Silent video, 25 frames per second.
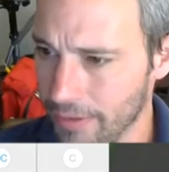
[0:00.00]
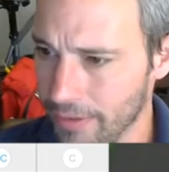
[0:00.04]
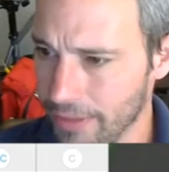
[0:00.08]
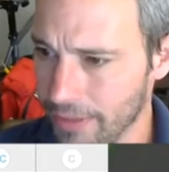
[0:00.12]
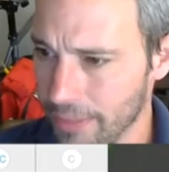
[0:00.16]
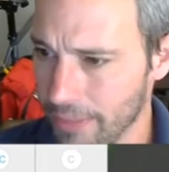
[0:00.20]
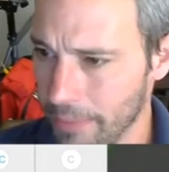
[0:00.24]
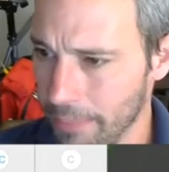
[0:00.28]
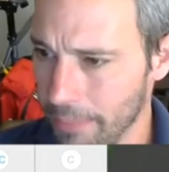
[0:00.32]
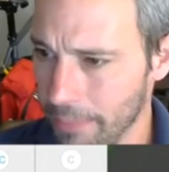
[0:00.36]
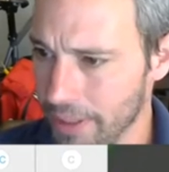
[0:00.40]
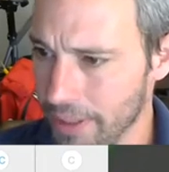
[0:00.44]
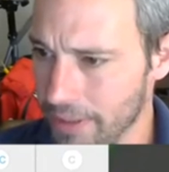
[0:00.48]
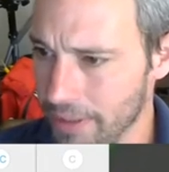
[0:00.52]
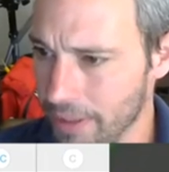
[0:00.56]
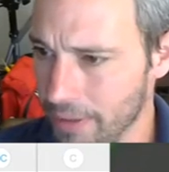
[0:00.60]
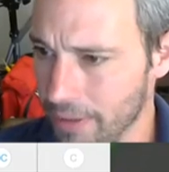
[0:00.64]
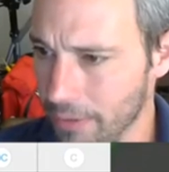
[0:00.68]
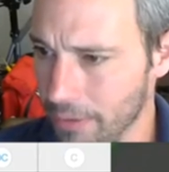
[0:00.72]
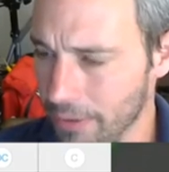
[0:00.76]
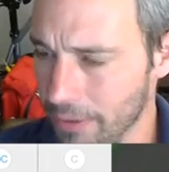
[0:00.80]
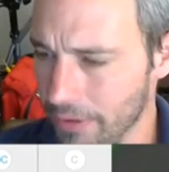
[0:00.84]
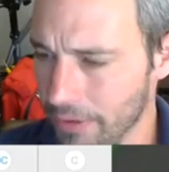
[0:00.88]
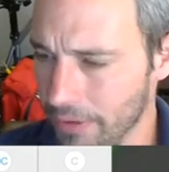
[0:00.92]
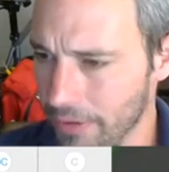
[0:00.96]
When I take my
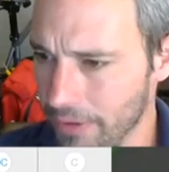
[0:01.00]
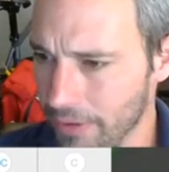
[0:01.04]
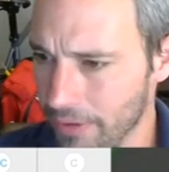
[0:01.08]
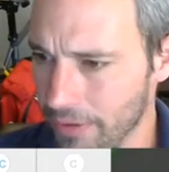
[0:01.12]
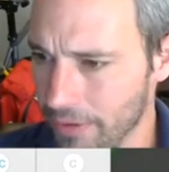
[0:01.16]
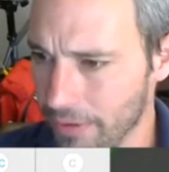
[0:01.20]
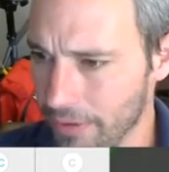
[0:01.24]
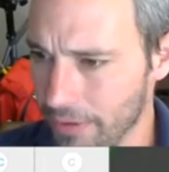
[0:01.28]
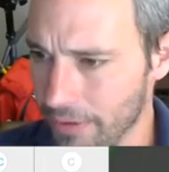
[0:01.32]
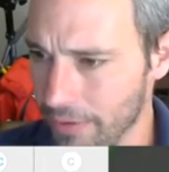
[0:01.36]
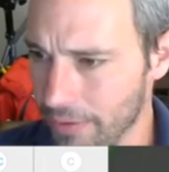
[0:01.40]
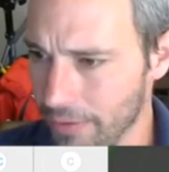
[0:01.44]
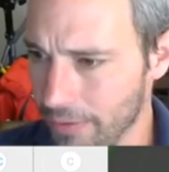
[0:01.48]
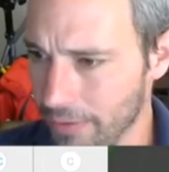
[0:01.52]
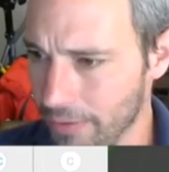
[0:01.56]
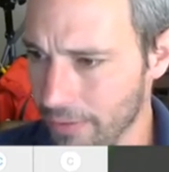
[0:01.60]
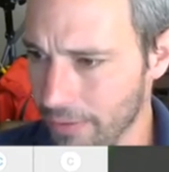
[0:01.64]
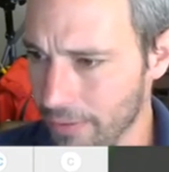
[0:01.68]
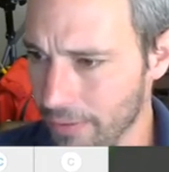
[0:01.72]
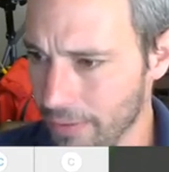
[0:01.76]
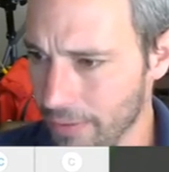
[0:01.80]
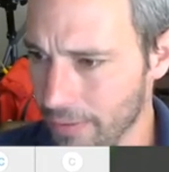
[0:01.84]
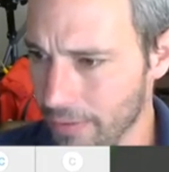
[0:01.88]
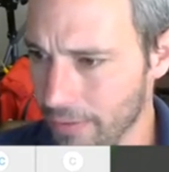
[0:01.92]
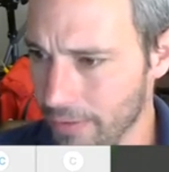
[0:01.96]
PhD
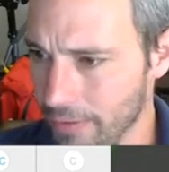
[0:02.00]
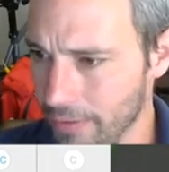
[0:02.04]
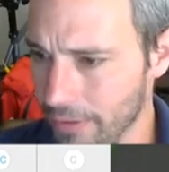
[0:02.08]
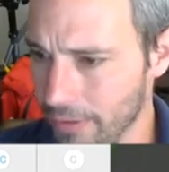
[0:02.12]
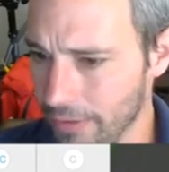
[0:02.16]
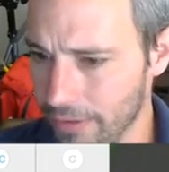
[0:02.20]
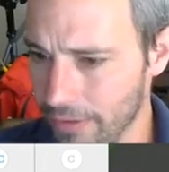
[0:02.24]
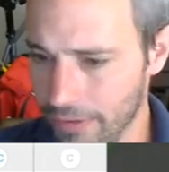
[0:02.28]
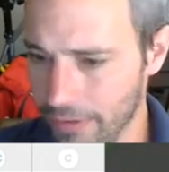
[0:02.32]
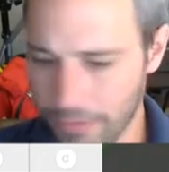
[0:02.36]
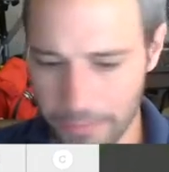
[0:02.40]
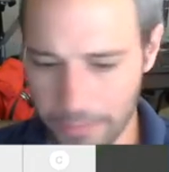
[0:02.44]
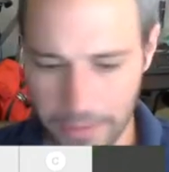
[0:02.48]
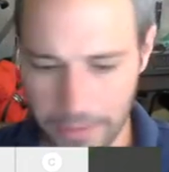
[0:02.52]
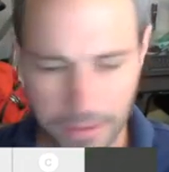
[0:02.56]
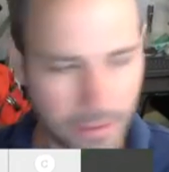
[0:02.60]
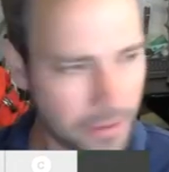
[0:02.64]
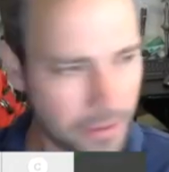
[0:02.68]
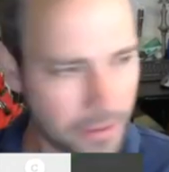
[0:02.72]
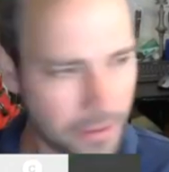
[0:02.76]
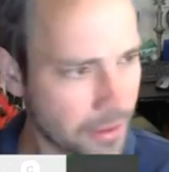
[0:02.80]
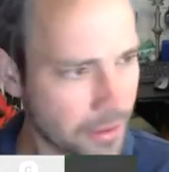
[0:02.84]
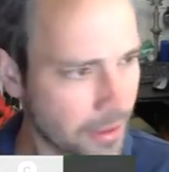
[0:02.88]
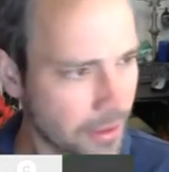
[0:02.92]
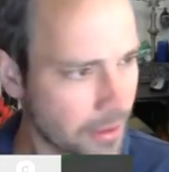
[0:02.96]
courses, let's see if I'm
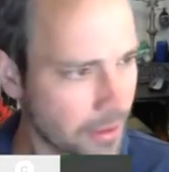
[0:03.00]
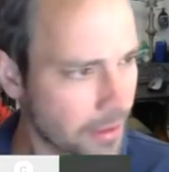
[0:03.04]
in